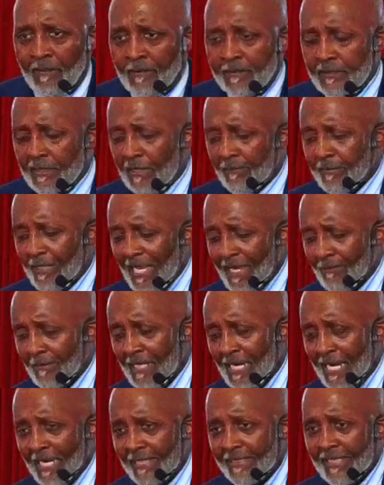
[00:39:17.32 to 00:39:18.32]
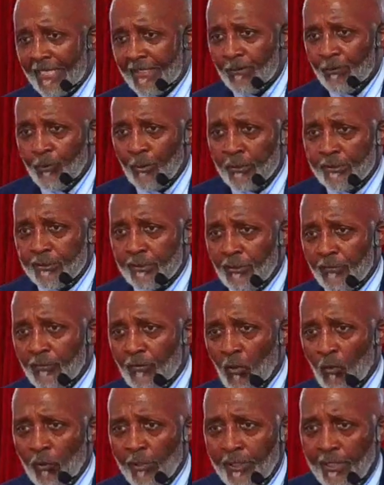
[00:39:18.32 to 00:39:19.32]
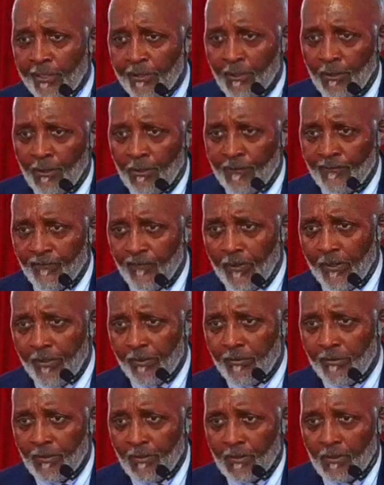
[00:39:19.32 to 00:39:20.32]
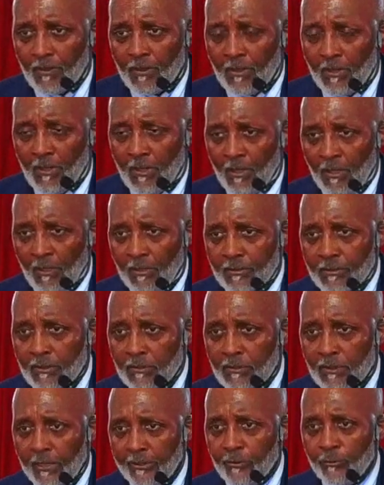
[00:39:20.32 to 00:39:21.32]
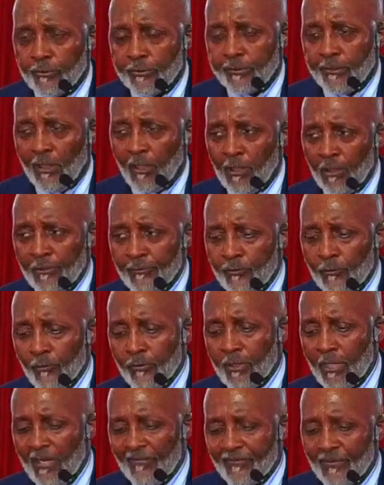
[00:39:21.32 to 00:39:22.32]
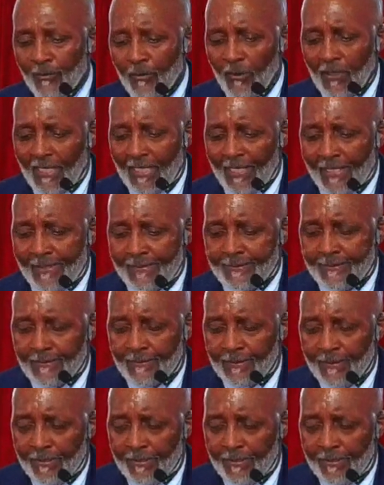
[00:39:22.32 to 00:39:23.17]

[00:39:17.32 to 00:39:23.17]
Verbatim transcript: Sometimes God got to push the thorn in to go further. So you still look too comfortable, Hodge.